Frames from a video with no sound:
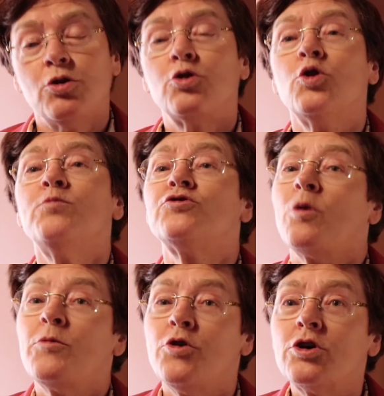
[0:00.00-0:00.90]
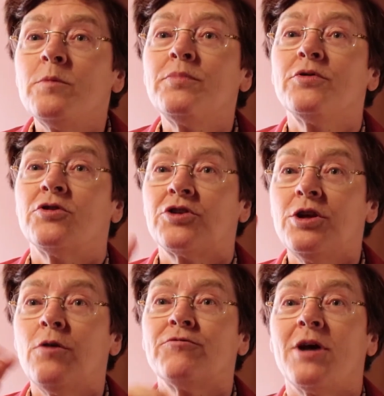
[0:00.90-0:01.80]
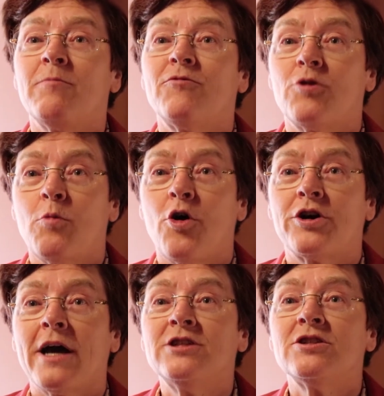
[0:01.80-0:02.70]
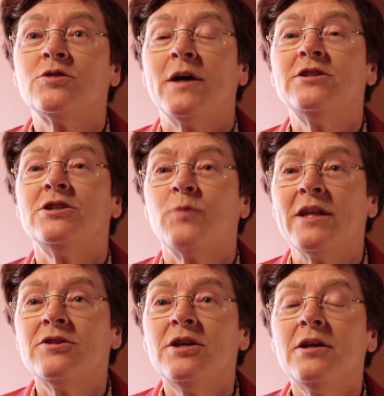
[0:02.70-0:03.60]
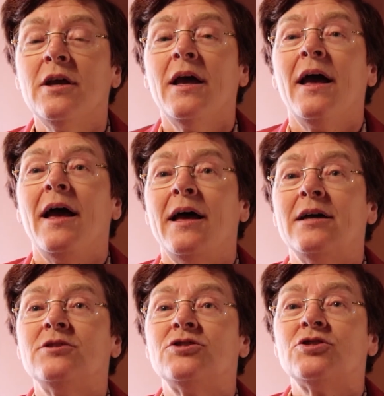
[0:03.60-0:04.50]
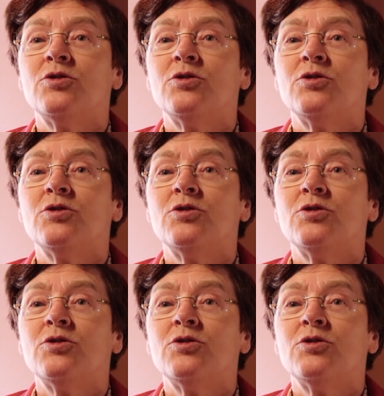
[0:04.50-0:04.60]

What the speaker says: groups from Europe, three of them from Horizon 2020. And